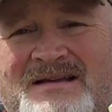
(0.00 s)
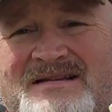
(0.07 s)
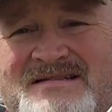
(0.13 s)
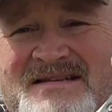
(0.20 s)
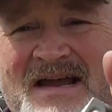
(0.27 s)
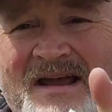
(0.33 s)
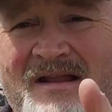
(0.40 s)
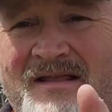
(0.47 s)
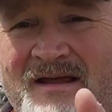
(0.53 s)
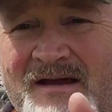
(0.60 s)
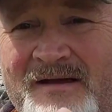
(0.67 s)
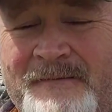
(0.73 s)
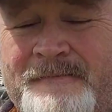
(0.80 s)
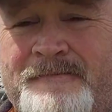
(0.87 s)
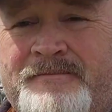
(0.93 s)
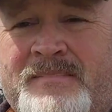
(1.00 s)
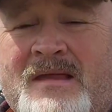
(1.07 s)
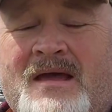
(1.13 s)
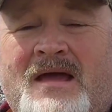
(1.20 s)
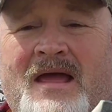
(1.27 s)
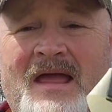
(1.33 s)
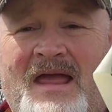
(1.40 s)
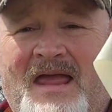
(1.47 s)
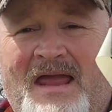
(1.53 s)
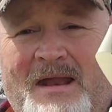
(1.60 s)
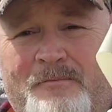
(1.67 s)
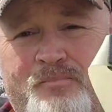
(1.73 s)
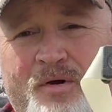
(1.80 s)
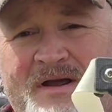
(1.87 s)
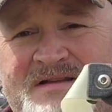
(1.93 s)
Second thing,
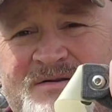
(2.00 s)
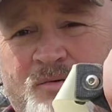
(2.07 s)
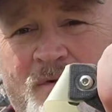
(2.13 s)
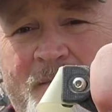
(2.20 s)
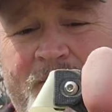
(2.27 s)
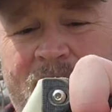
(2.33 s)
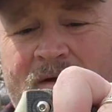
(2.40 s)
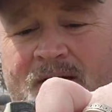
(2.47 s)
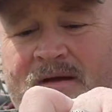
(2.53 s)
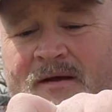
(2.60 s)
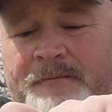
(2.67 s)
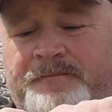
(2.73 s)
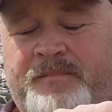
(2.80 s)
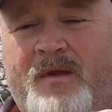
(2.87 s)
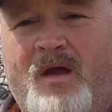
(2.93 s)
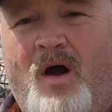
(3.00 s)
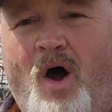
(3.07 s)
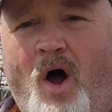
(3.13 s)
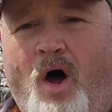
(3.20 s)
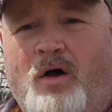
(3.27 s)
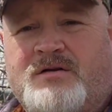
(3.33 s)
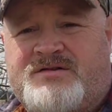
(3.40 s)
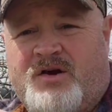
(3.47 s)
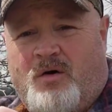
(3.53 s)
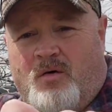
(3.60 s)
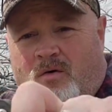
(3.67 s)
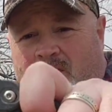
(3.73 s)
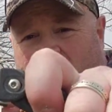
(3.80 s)
in brace grip, also